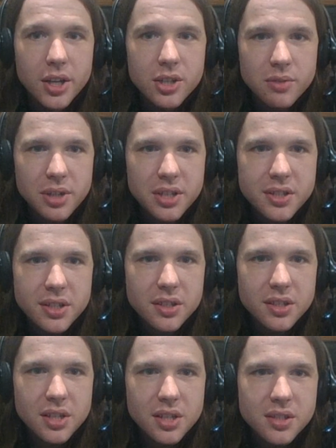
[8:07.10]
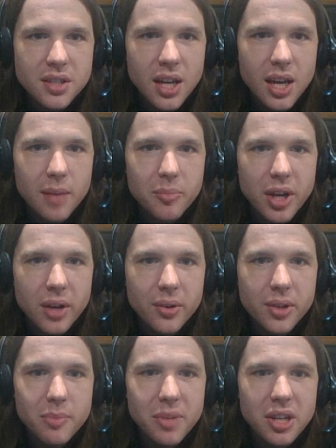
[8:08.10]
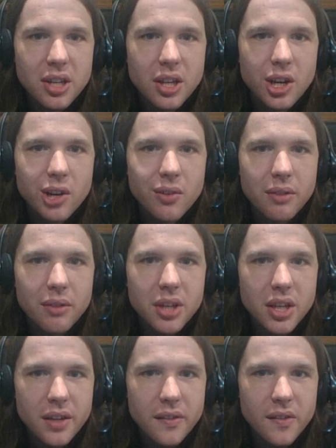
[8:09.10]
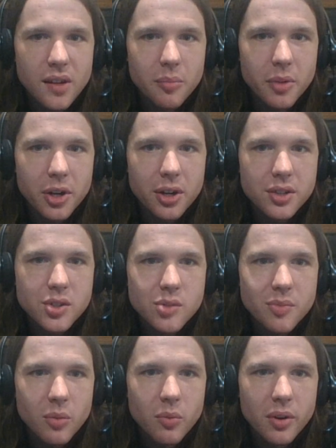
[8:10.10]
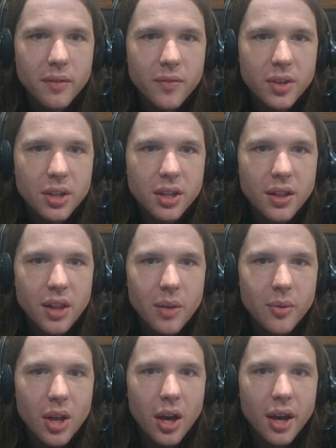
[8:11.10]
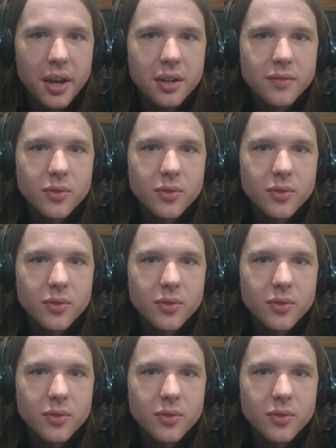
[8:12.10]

2016's camp not only made getting around easy, but it also made one feel like they were the height of